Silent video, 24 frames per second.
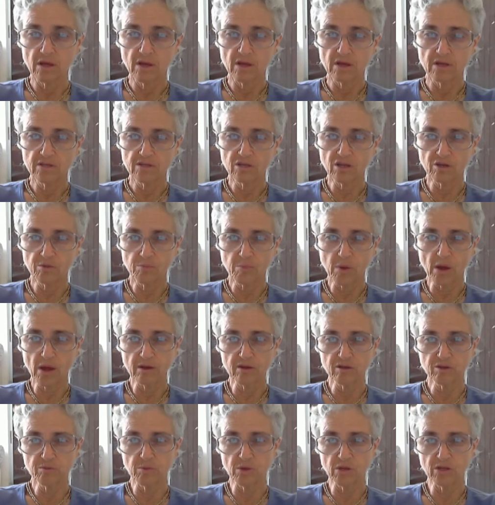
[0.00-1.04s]
Such
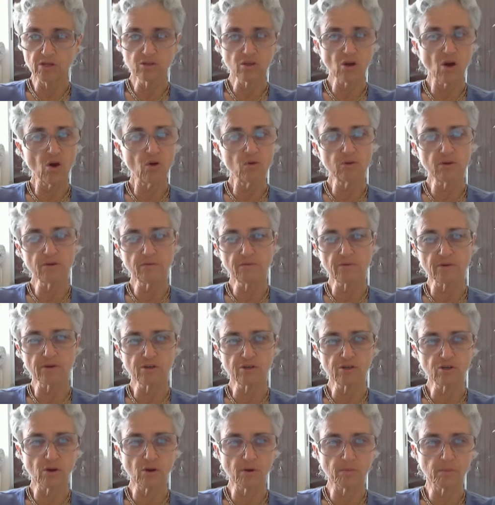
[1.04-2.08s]
punishment is only for a
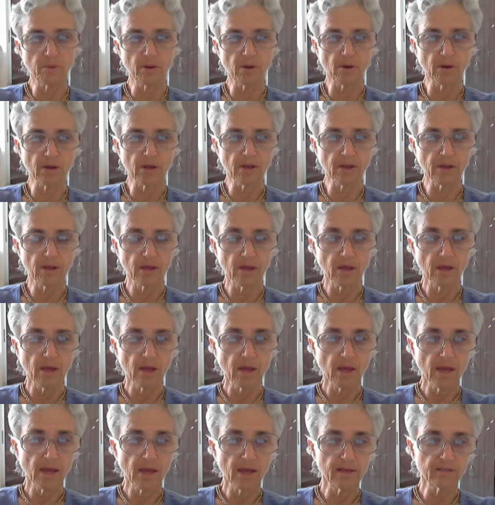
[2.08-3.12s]
short period,
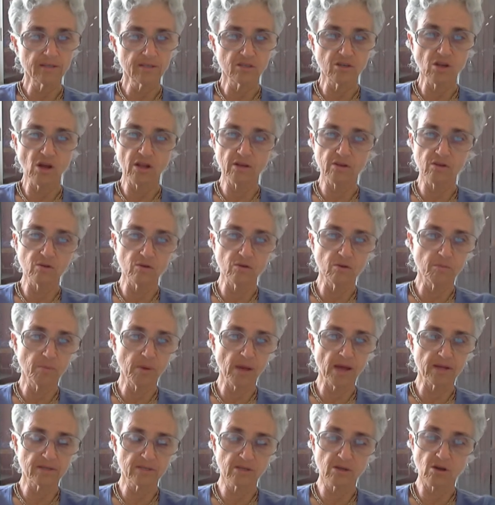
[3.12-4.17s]
and it's not due to
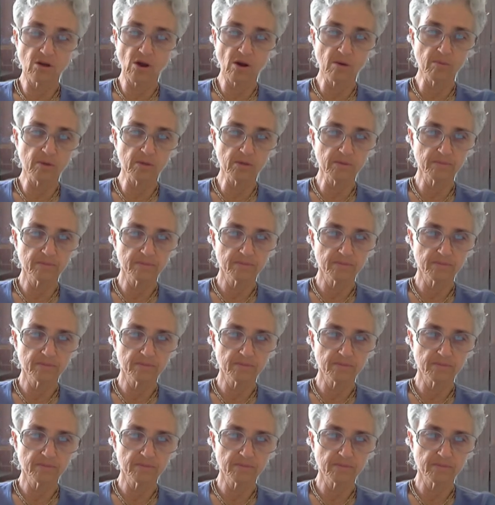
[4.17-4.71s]
past karma."